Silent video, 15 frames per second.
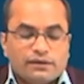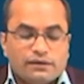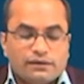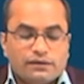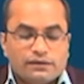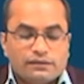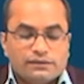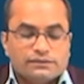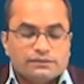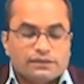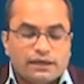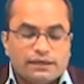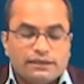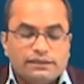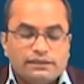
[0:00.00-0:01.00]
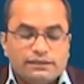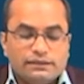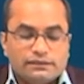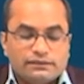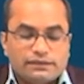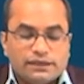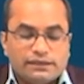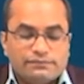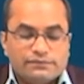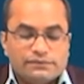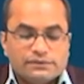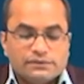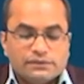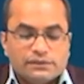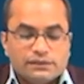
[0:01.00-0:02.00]
uh, this i
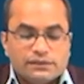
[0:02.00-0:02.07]
times